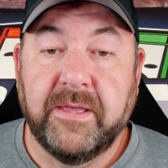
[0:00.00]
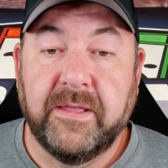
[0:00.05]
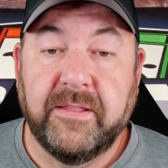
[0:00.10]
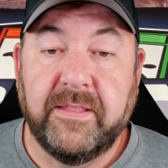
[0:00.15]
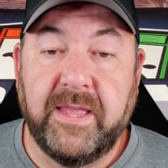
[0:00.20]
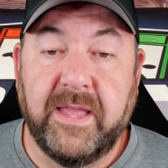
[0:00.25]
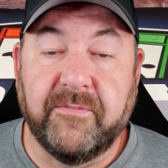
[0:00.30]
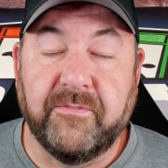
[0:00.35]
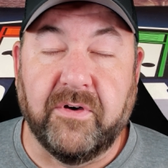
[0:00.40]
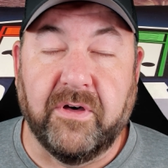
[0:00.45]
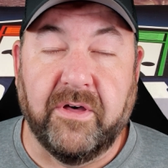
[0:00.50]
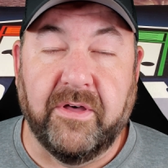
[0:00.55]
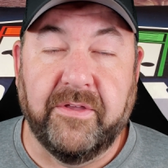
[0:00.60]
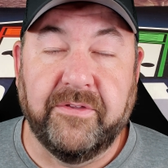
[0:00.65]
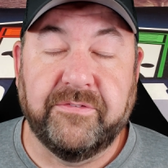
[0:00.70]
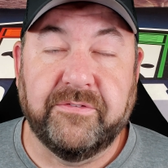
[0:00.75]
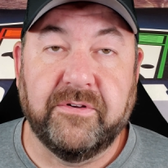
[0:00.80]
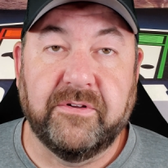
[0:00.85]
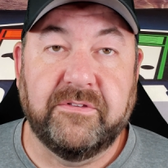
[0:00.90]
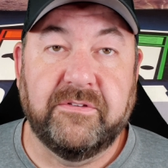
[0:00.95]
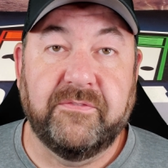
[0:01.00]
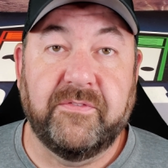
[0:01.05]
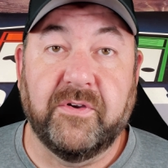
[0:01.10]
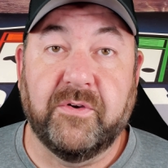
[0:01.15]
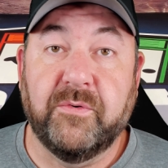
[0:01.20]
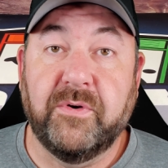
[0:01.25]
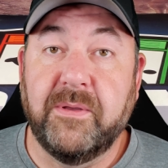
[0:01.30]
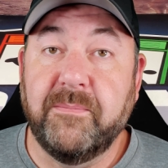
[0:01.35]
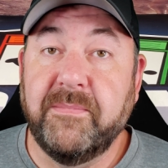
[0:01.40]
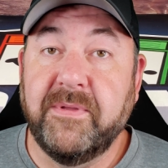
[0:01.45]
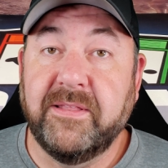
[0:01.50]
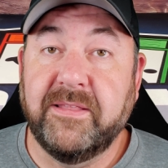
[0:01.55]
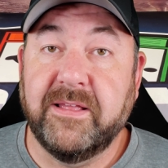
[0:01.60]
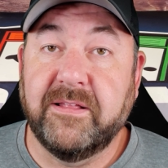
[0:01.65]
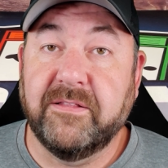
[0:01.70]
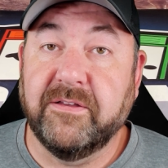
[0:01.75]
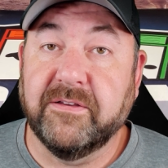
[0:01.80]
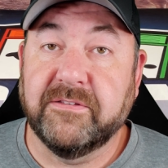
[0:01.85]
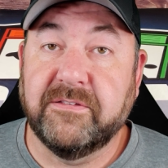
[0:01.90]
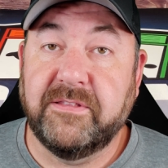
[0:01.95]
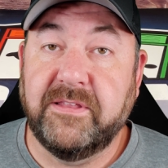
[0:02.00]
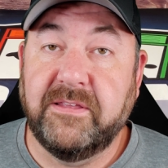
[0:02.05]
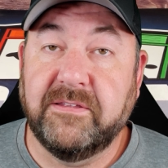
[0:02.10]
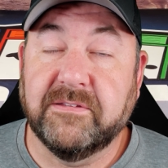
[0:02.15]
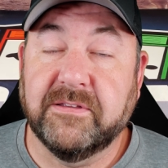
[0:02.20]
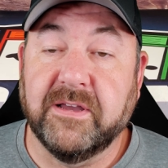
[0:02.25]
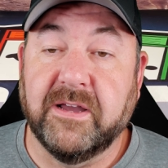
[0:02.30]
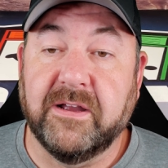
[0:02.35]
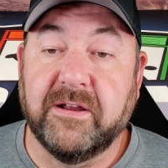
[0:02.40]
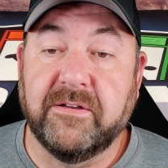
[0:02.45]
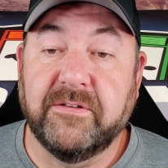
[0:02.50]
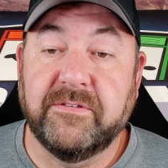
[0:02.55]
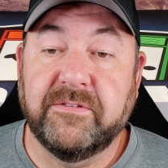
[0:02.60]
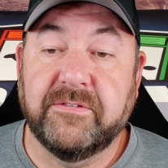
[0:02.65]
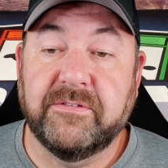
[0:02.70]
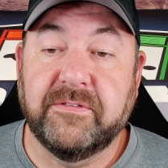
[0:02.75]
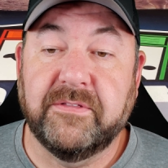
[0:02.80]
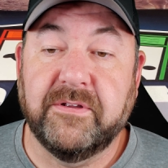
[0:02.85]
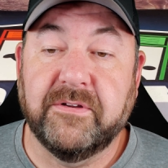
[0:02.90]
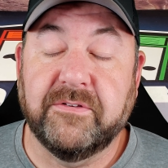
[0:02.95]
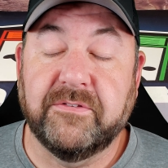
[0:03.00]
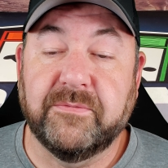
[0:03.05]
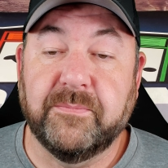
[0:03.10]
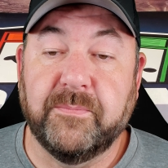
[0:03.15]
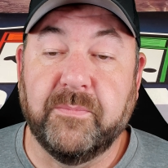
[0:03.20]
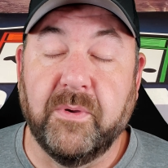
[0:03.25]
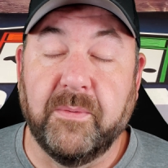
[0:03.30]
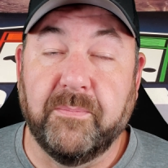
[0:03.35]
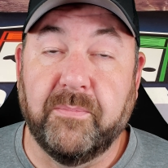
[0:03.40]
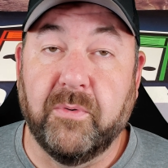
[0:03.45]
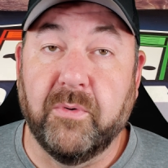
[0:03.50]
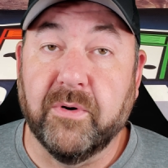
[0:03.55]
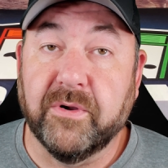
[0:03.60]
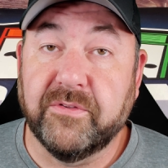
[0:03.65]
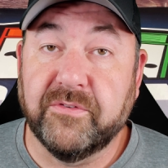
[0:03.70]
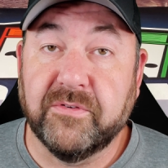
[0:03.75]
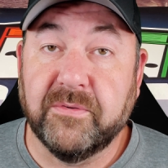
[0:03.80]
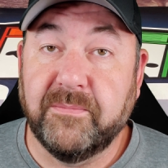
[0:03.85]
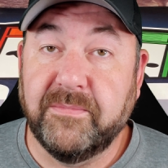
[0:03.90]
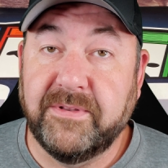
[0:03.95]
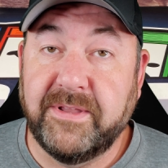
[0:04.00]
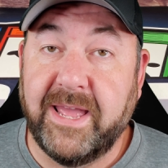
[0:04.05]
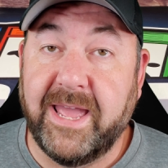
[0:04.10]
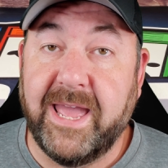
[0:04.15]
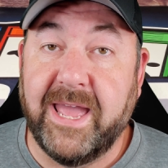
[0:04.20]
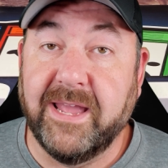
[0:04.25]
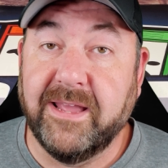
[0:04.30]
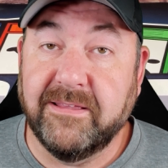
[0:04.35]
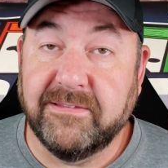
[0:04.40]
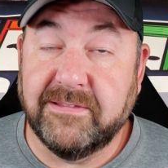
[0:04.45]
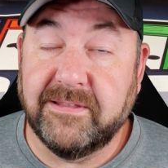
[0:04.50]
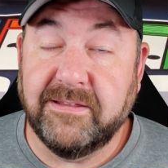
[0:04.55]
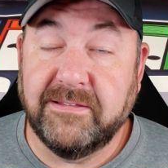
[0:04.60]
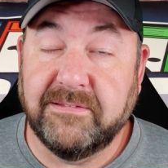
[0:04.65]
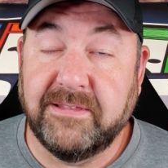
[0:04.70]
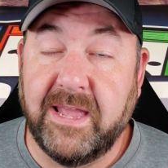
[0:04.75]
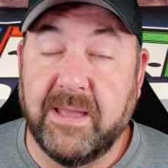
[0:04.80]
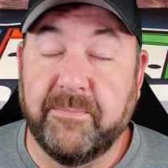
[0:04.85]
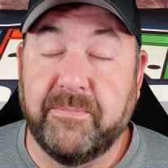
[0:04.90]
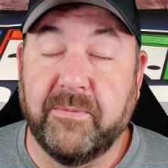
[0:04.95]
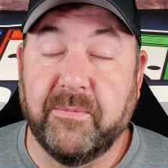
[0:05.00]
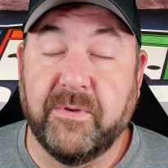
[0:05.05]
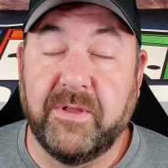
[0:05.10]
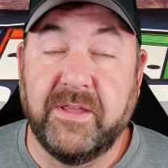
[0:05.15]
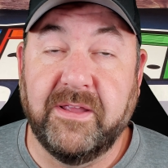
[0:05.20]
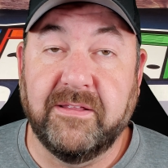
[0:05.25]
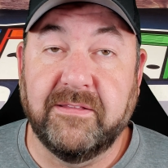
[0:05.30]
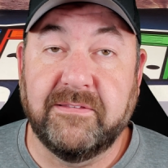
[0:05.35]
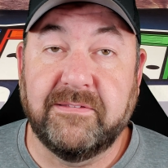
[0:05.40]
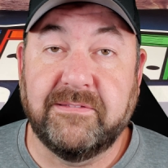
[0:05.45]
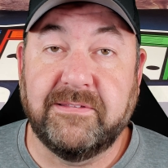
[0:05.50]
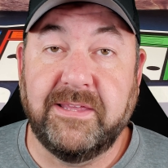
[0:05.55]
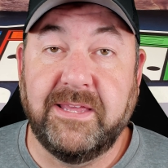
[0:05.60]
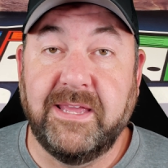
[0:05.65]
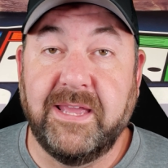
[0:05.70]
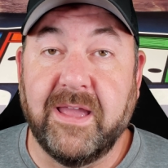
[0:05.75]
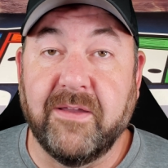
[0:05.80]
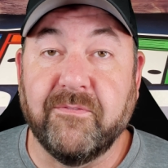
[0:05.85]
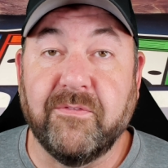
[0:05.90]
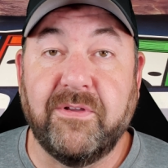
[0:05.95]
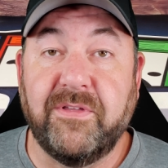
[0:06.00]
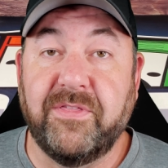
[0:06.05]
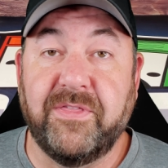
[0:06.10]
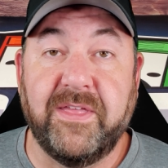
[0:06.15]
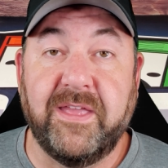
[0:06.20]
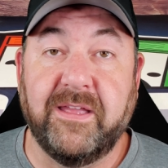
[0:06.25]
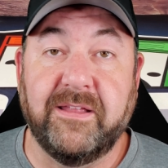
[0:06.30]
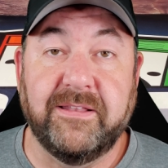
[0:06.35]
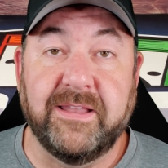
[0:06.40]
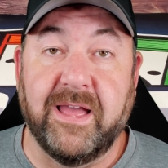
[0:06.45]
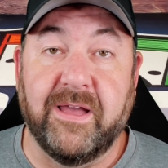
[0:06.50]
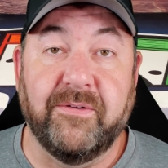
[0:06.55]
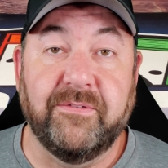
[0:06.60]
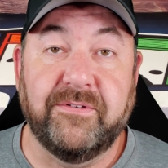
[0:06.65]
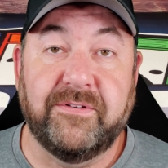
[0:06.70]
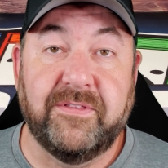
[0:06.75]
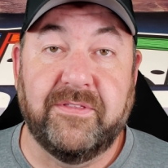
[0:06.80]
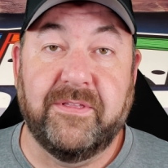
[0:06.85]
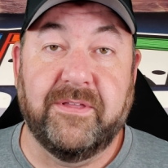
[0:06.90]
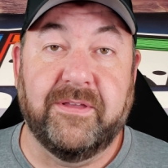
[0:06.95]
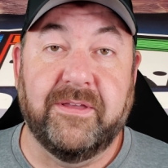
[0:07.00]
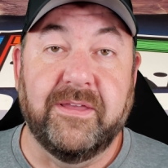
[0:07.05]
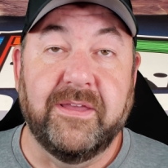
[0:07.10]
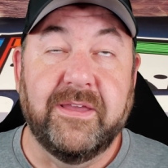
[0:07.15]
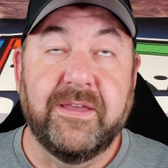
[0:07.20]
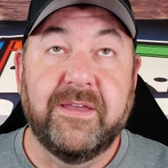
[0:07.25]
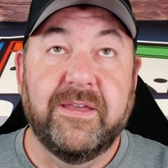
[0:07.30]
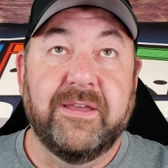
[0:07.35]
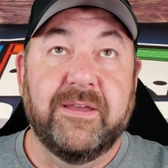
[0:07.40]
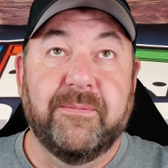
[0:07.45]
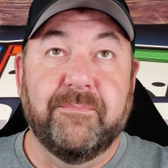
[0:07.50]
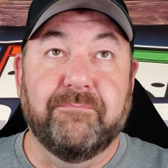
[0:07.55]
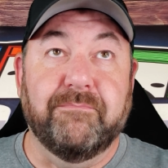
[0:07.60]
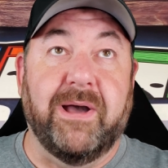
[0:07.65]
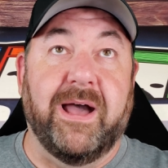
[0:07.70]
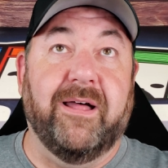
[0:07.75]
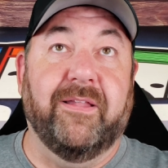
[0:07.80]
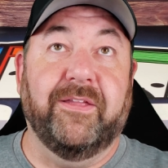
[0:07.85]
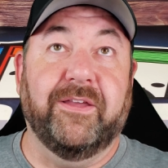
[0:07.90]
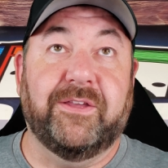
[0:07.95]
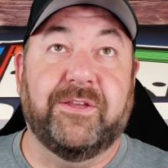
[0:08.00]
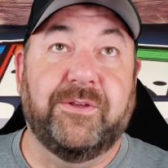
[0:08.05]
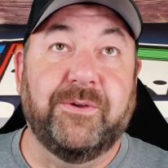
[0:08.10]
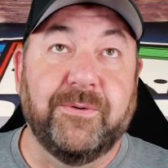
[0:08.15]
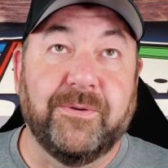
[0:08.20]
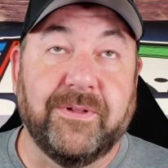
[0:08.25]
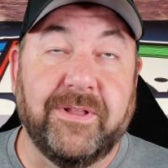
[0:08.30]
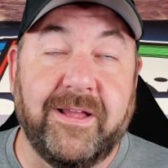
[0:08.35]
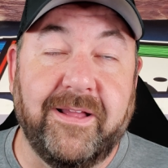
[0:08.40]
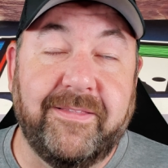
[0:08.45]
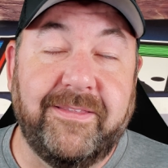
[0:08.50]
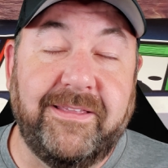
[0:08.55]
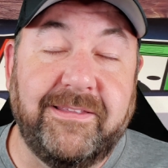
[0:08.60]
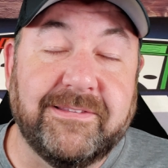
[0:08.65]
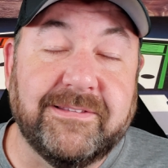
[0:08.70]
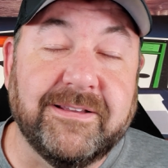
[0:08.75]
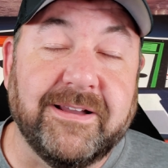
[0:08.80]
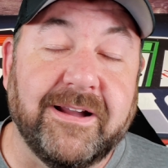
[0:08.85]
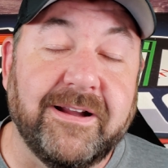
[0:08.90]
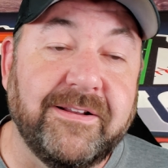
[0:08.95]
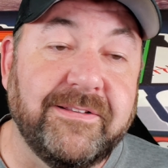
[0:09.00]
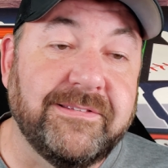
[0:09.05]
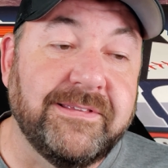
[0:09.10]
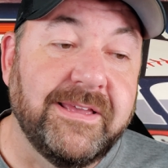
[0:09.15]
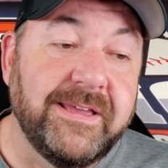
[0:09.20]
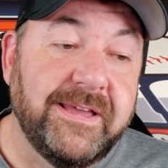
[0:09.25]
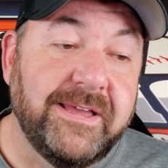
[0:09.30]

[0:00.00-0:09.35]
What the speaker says: They have all sorts of equipment that looks at these cards. There's reports from Tag as an example where you can see everything down to the molecule on these cards.